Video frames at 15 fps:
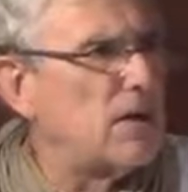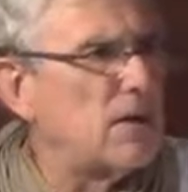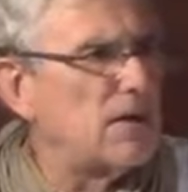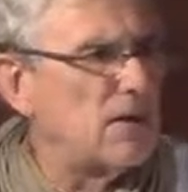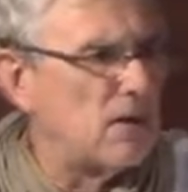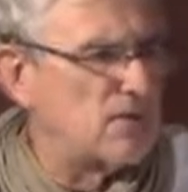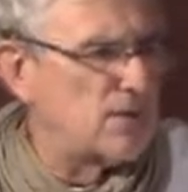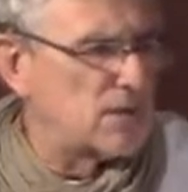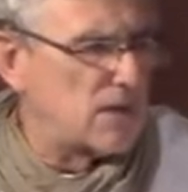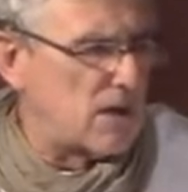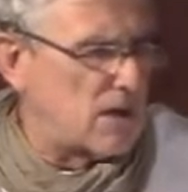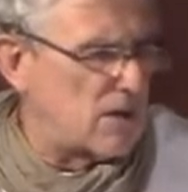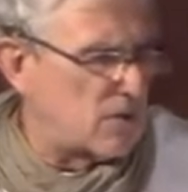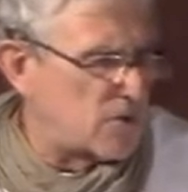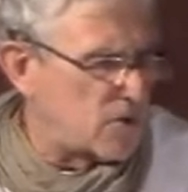you know, just a
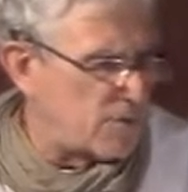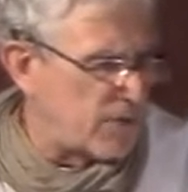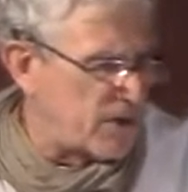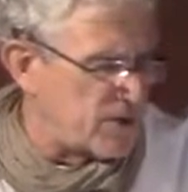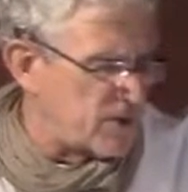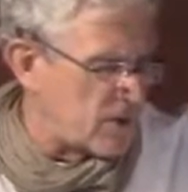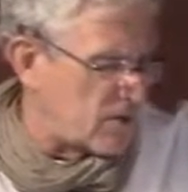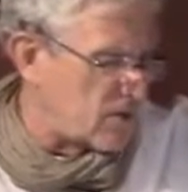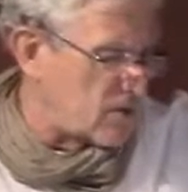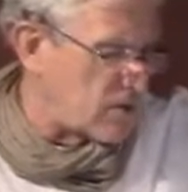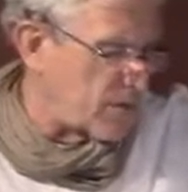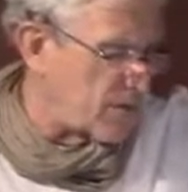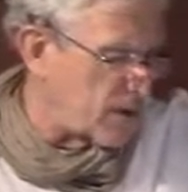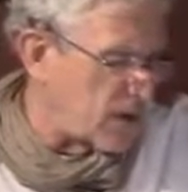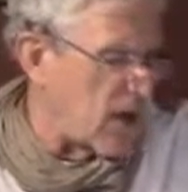little piece of
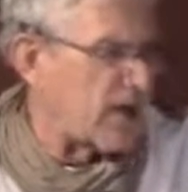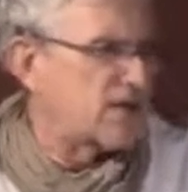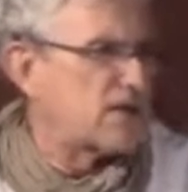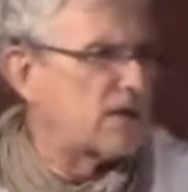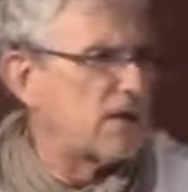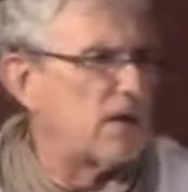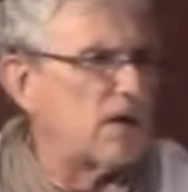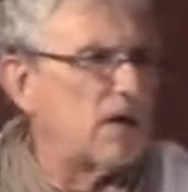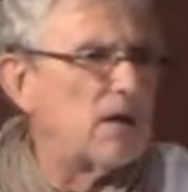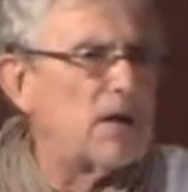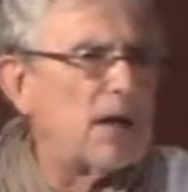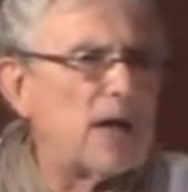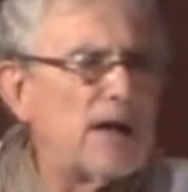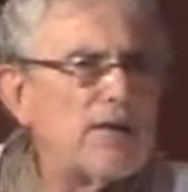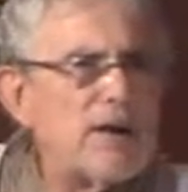some dust.
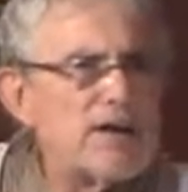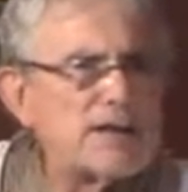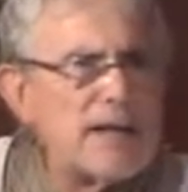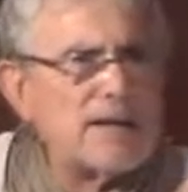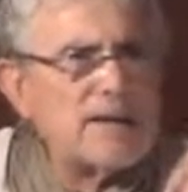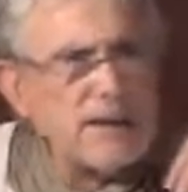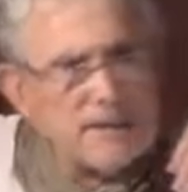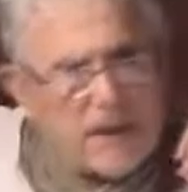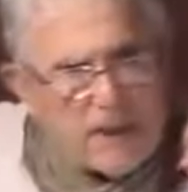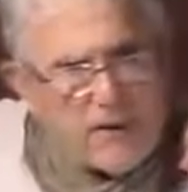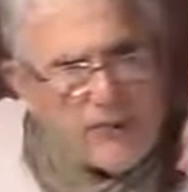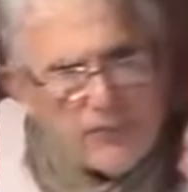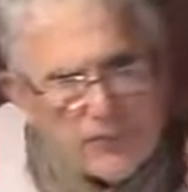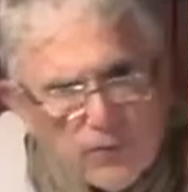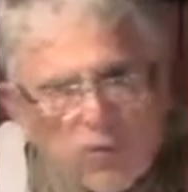And they said that
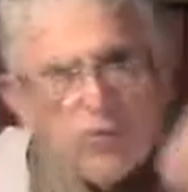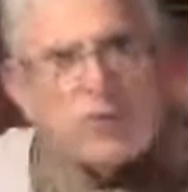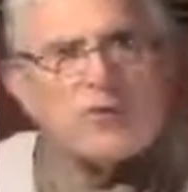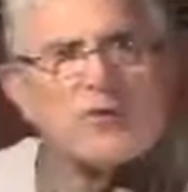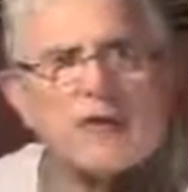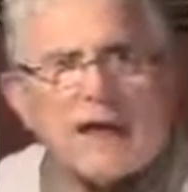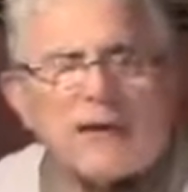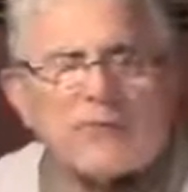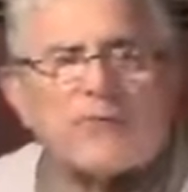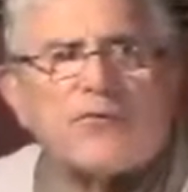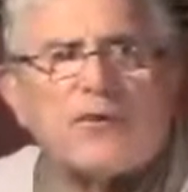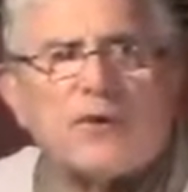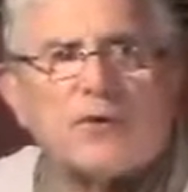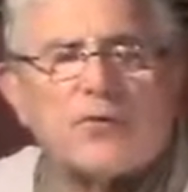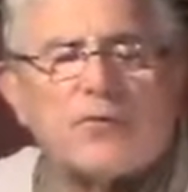they flew through that
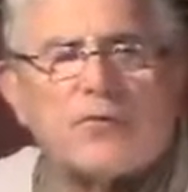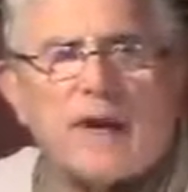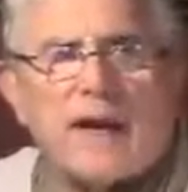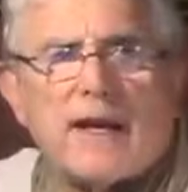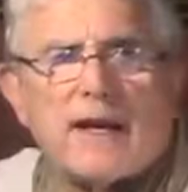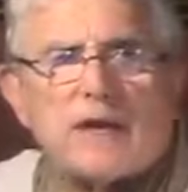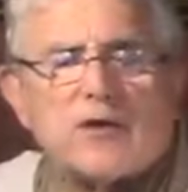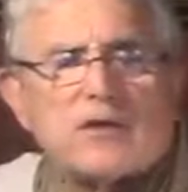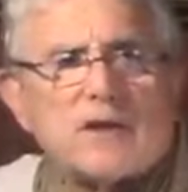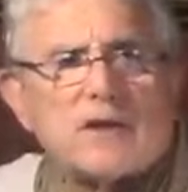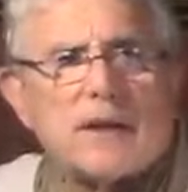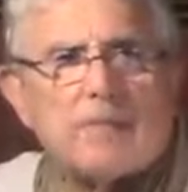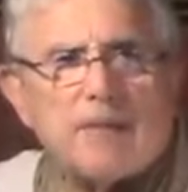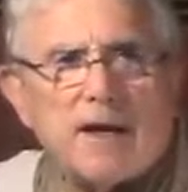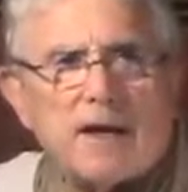field of radiation
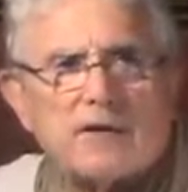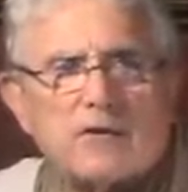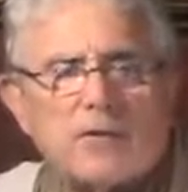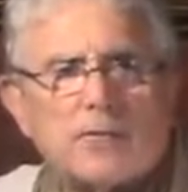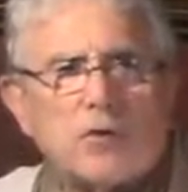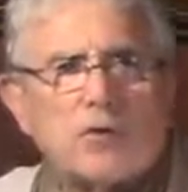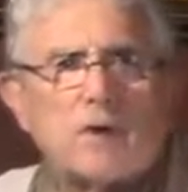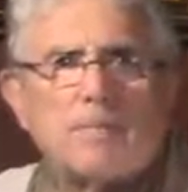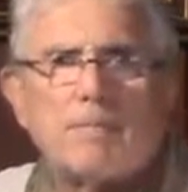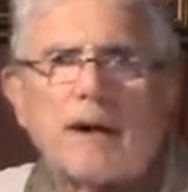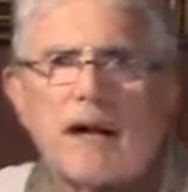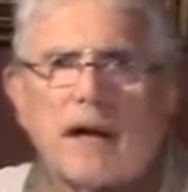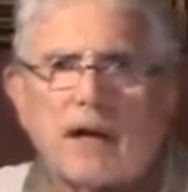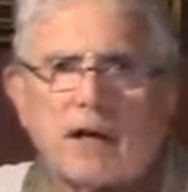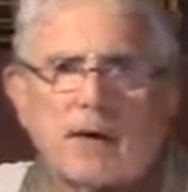and made it to moon and
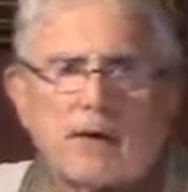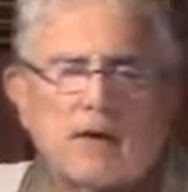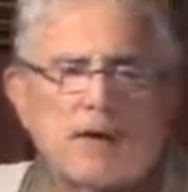back.